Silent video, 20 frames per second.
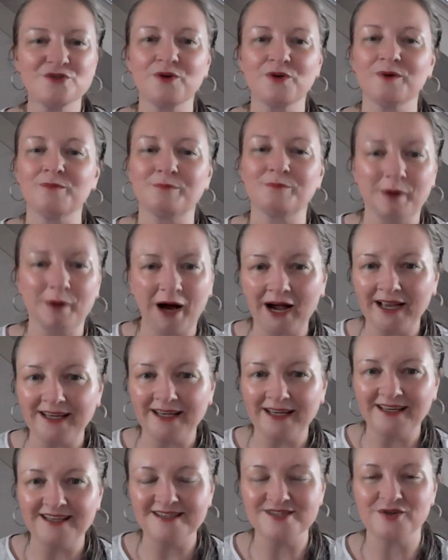
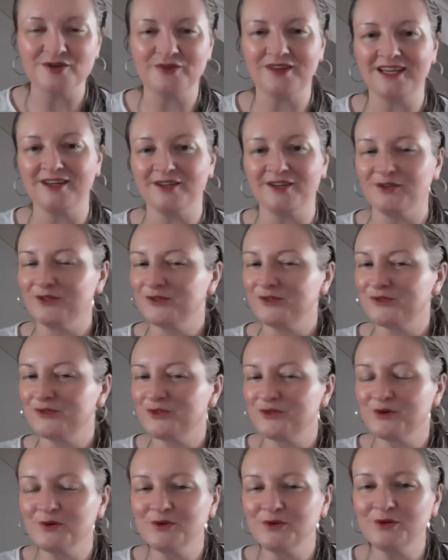combine it so they can
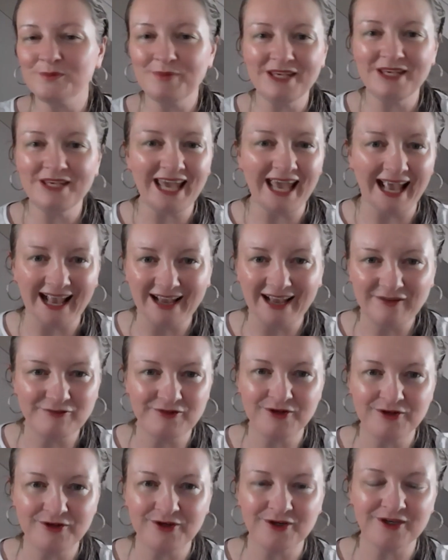control your
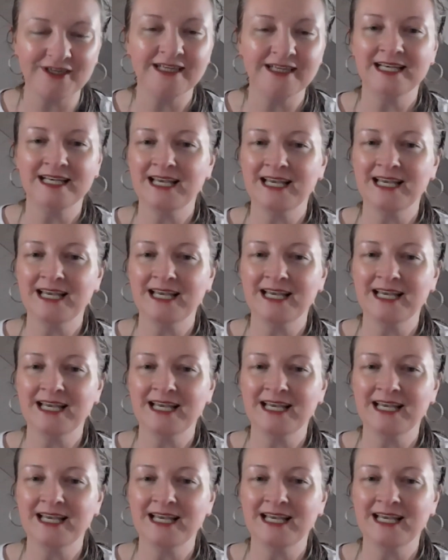behavior.